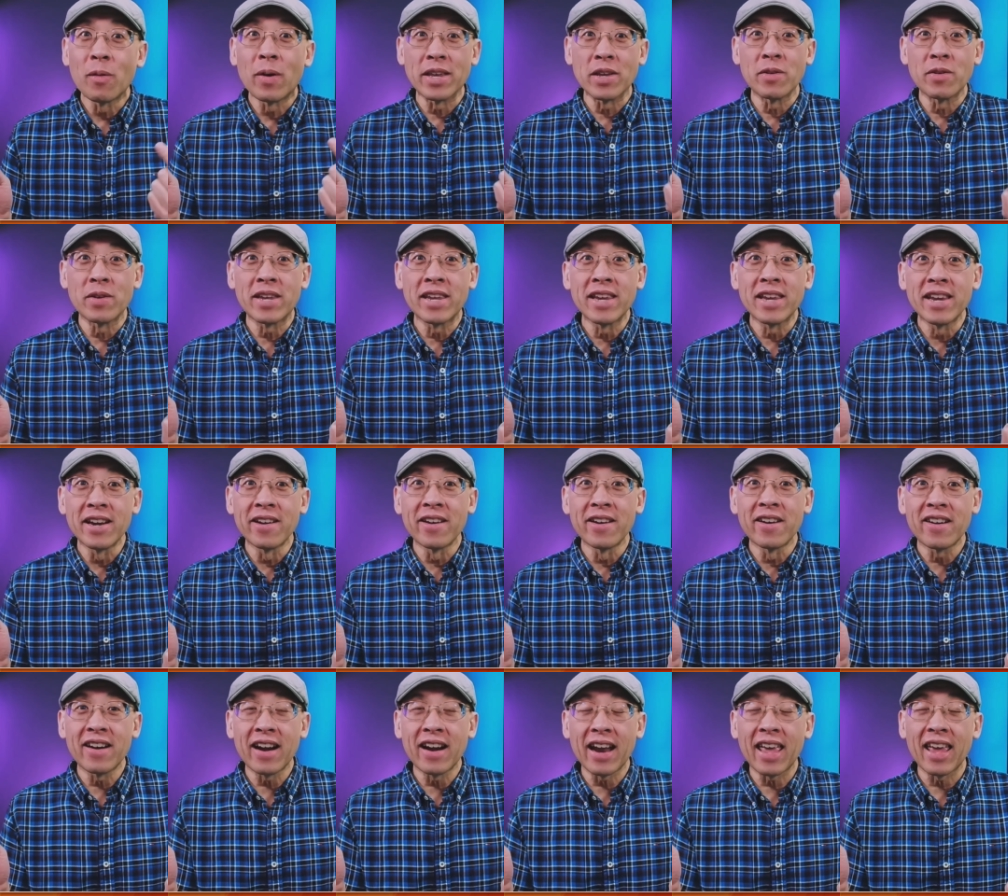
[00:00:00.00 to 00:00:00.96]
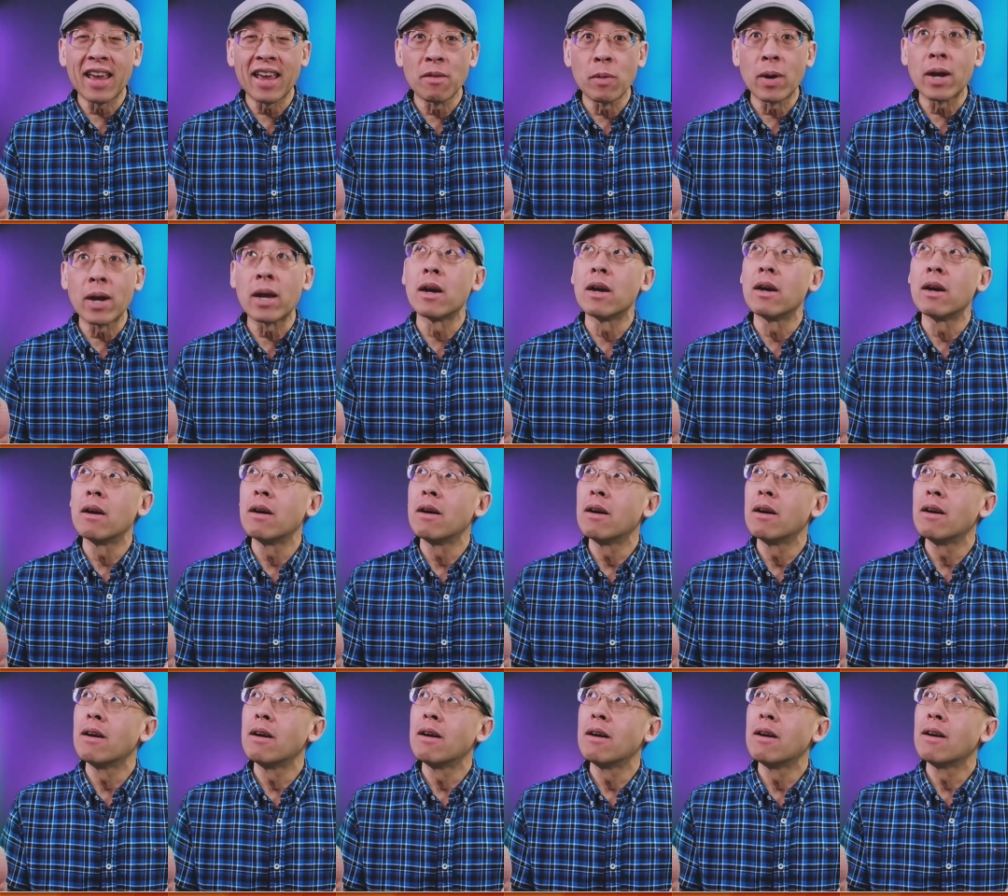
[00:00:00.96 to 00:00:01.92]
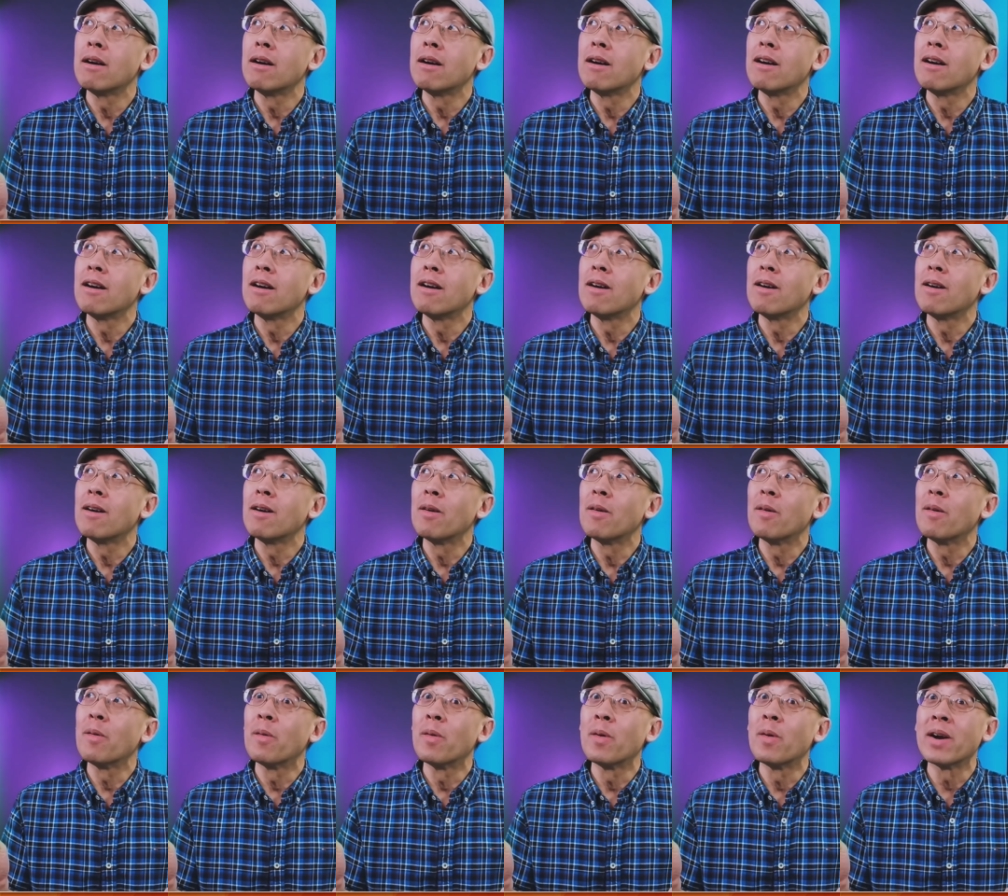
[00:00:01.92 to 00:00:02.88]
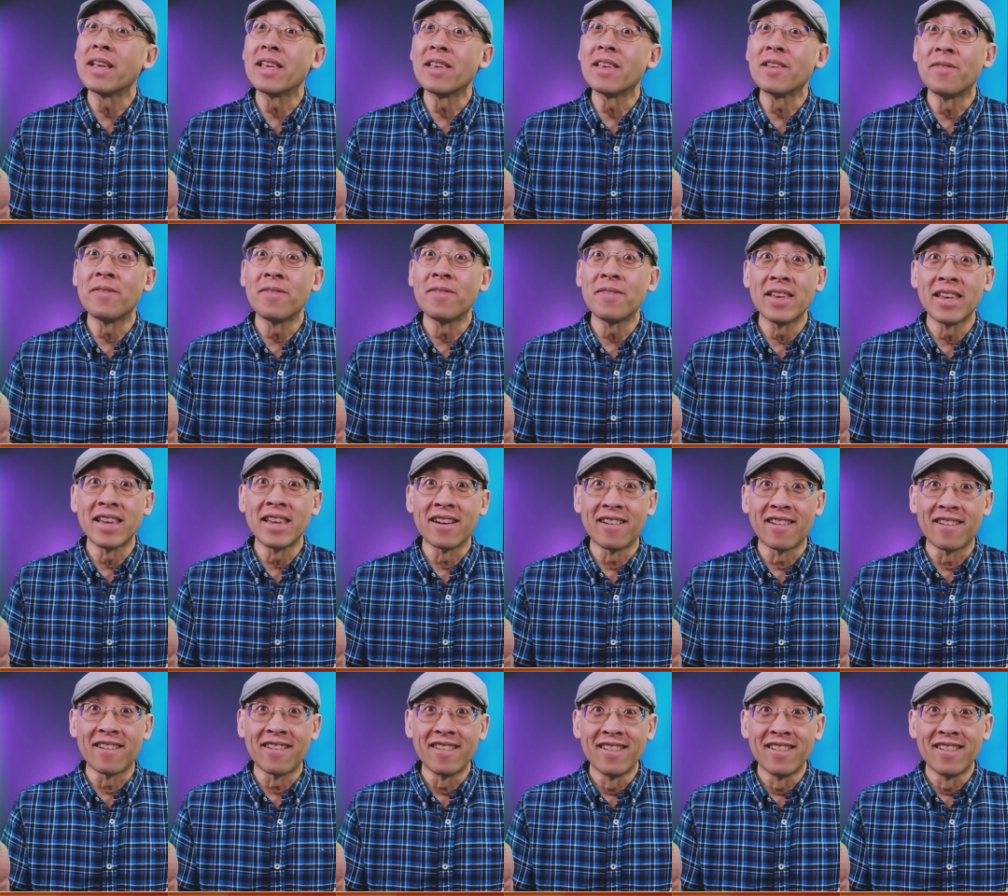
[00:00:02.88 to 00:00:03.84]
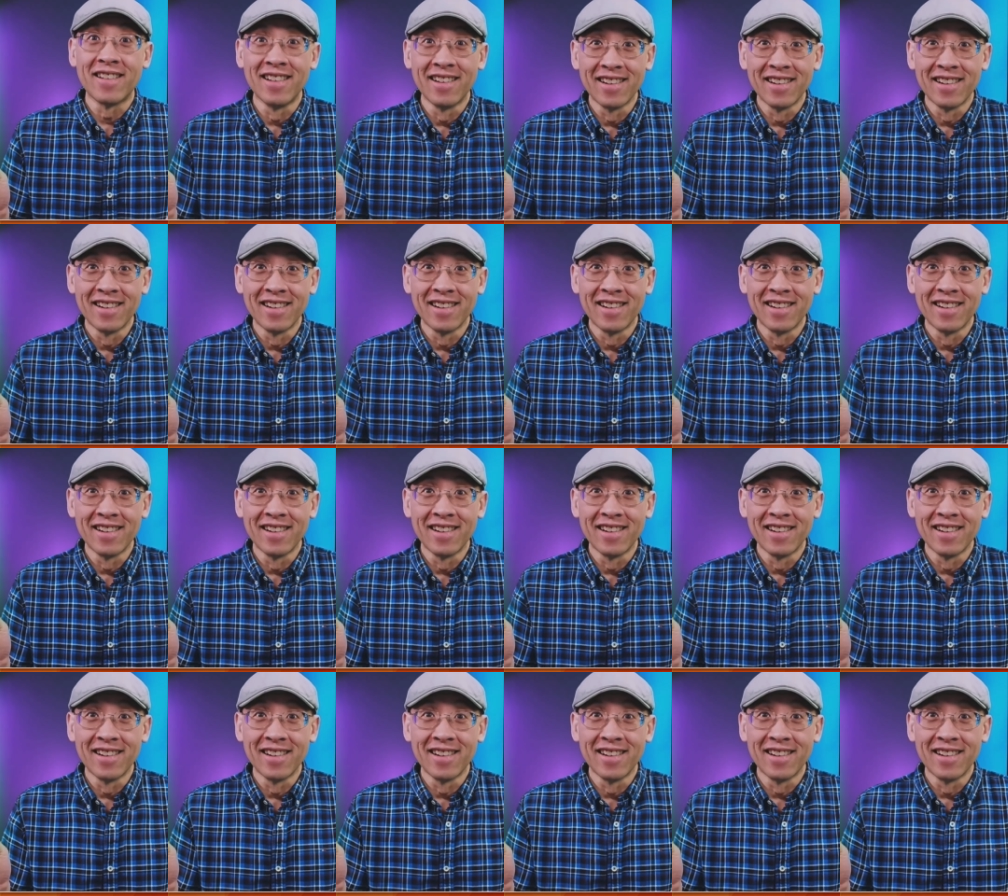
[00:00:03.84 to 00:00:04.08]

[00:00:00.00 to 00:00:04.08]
what you hear, and what what you feel.